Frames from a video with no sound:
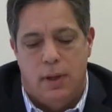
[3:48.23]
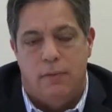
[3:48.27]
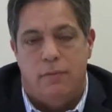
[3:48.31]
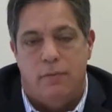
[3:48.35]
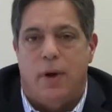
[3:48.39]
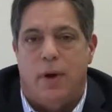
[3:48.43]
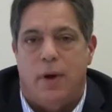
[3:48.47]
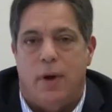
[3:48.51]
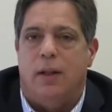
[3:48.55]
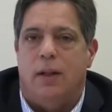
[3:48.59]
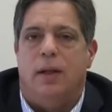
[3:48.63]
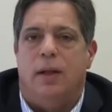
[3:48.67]

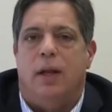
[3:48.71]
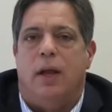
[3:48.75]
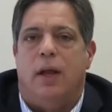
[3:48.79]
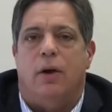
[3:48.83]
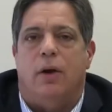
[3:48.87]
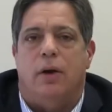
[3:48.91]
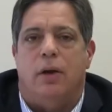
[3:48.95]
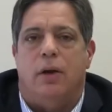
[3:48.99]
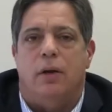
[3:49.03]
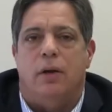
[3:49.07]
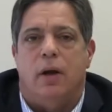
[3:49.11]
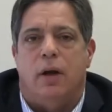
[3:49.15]
Finally, the
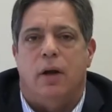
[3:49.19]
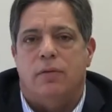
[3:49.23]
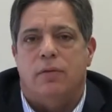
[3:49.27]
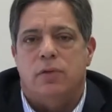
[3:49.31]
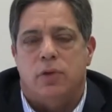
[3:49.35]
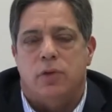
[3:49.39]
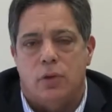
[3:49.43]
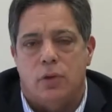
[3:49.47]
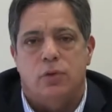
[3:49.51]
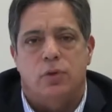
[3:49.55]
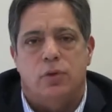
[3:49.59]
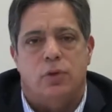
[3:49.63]
area of
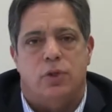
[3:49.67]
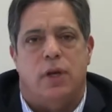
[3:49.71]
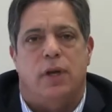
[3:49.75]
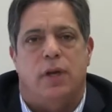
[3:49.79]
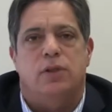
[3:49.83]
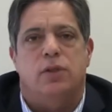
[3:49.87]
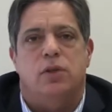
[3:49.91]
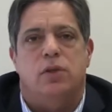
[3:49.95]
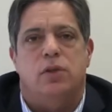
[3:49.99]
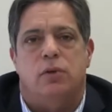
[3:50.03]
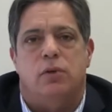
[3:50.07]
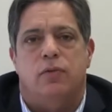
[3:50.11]
social
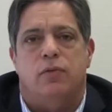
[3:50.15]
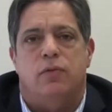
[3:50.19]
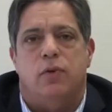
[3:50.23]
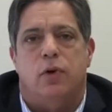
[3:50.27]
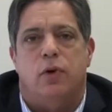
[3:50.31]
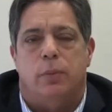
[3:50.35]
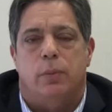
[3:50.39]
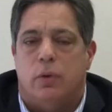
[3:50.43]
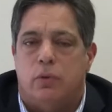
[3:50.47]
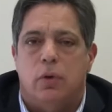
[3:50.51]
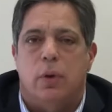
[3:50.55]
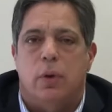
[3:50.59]
justice
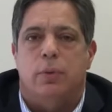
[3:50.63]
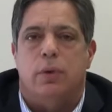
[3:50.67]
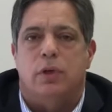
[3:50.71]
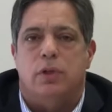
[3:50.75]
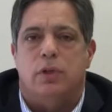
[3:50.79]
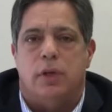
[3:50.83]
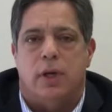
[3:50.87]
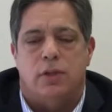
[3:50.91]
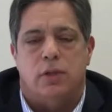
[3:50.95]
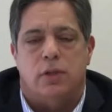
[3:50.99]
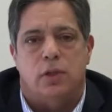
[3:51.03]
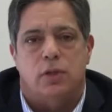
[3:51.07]
reform and criminal
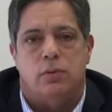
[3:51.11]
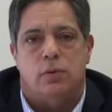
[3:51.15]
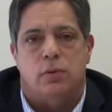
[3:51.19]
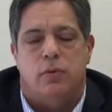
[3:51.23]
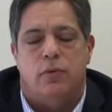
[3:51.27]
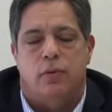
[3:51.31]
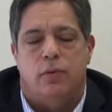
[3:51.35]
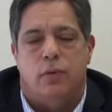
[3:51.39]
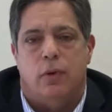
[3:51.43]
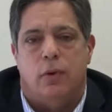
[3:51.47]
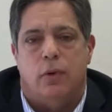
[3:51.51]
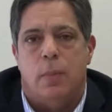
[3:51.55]
justice
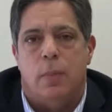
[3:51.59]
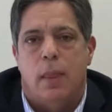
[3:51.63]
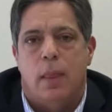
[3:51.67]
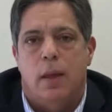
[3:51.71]
reform.